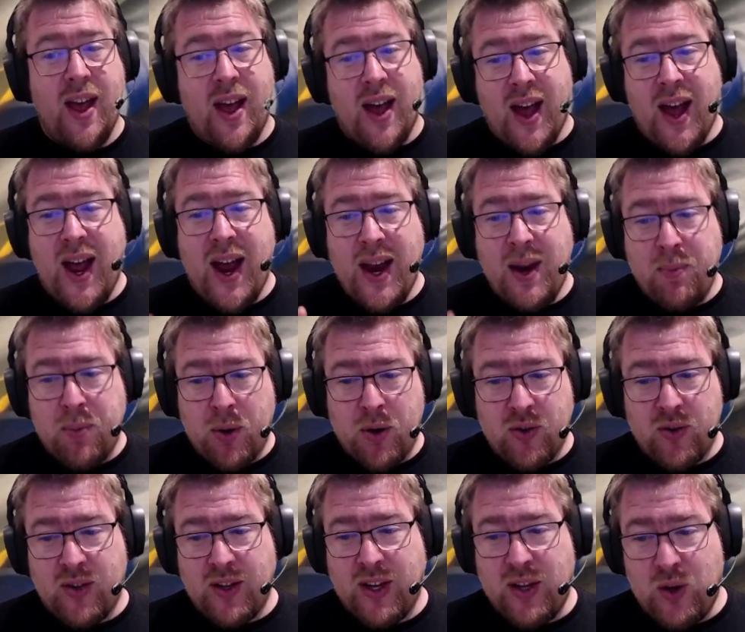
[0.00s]
I
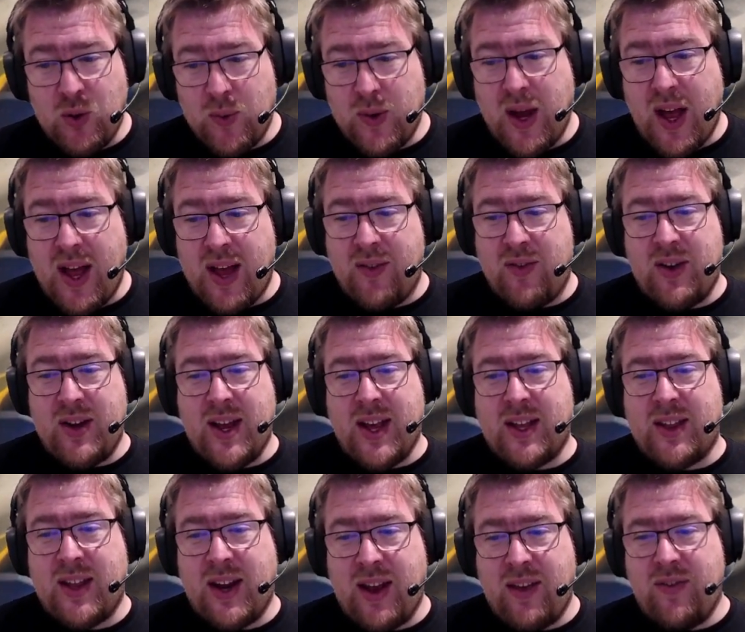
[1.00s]
personally do not have a deck
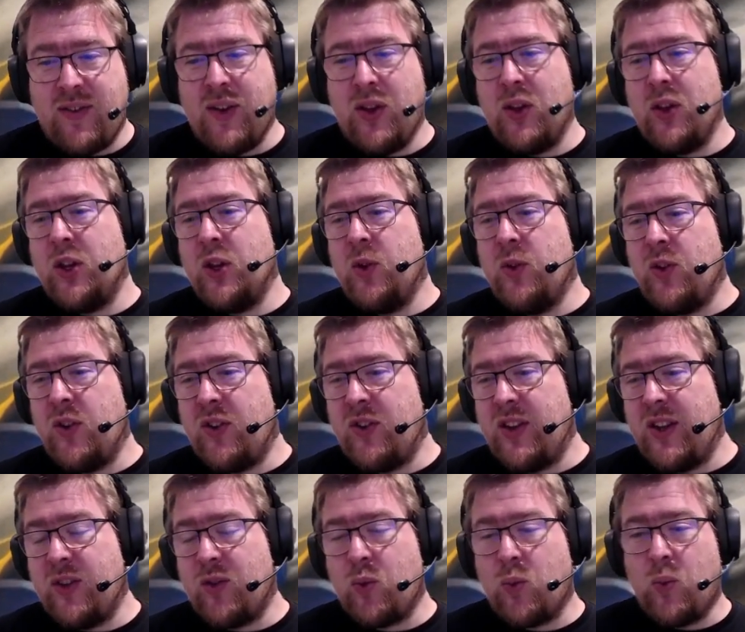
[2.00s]
that I feel uses
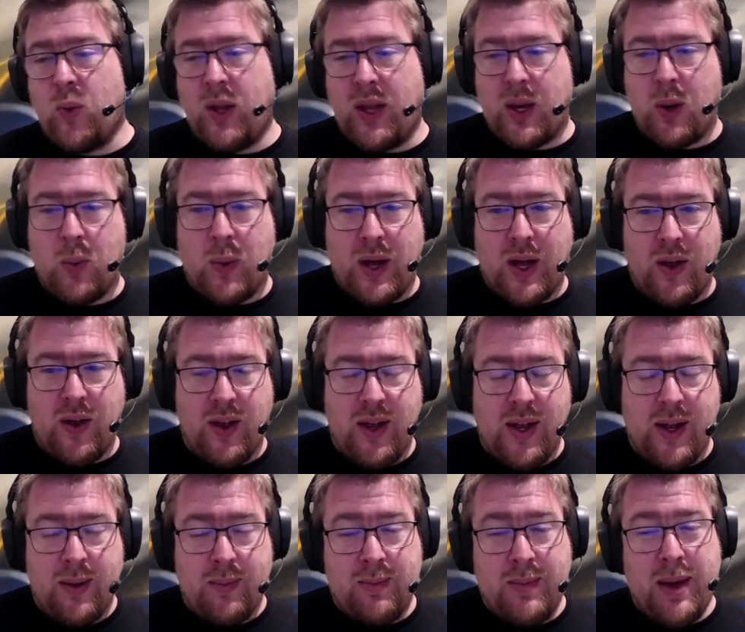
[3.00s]
this really well.
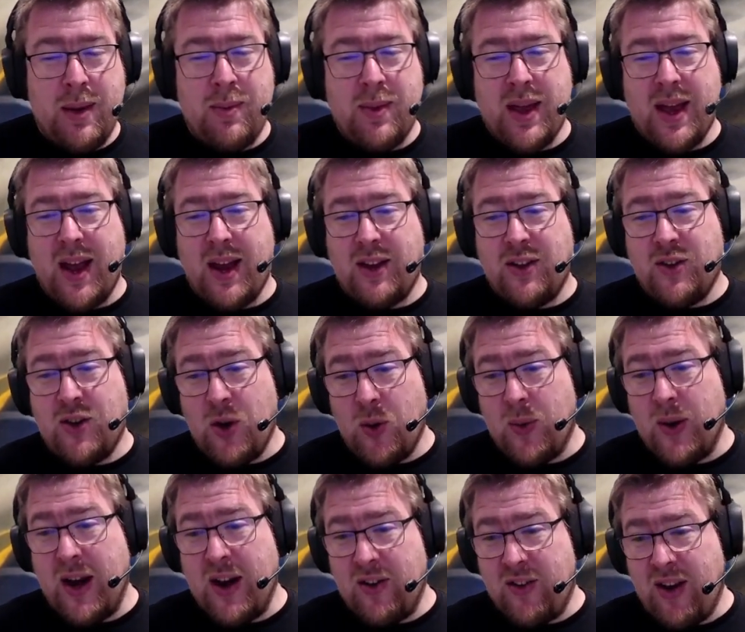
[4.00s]
Maybe I do
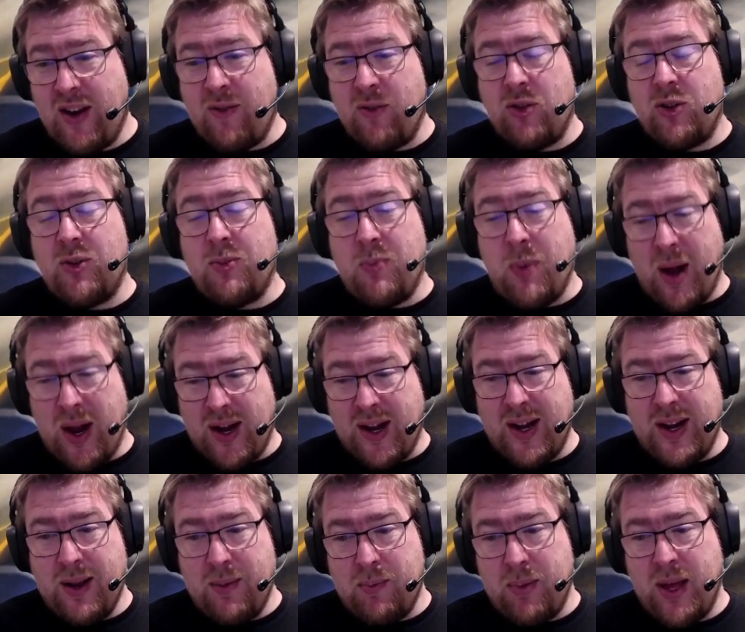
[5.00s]
and I just haven't spotted
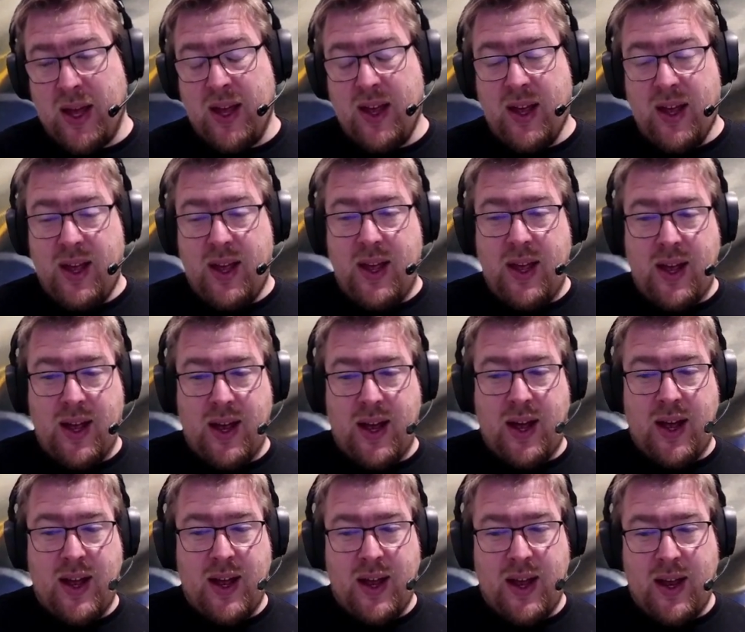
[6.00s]
it, but
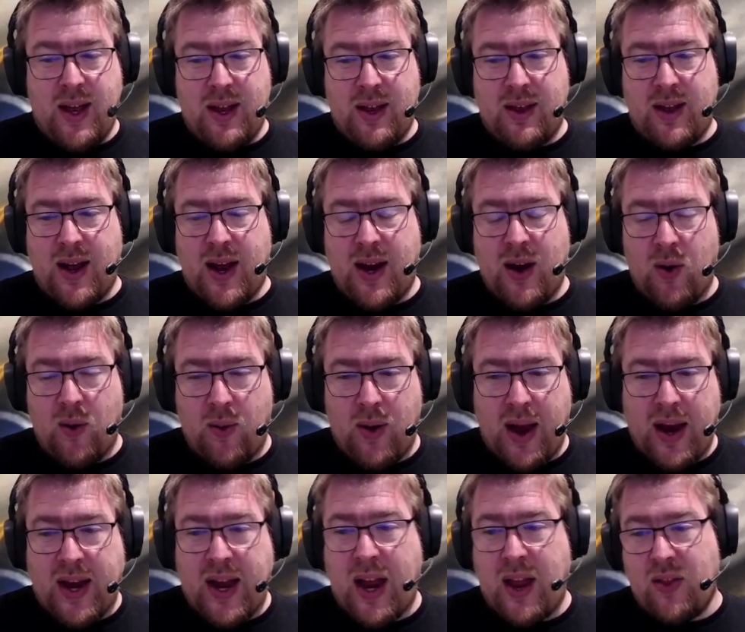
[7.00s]

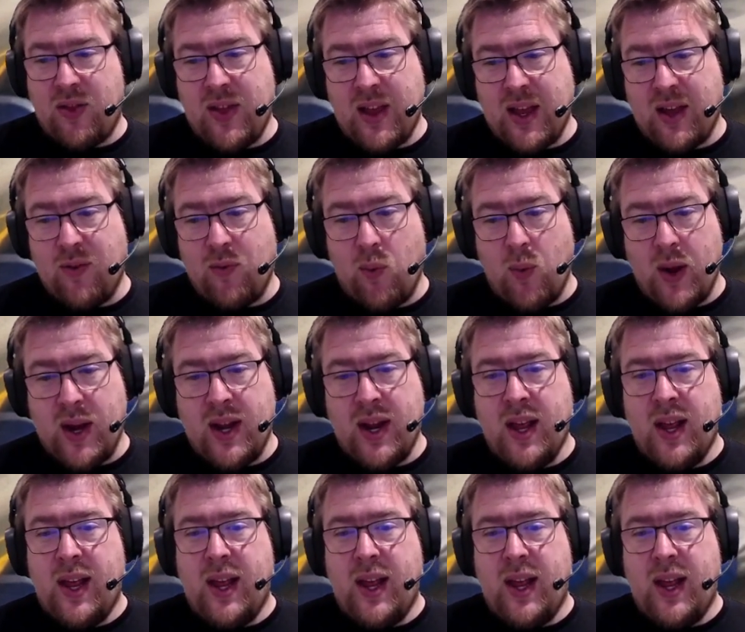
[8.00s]
I can't think of one.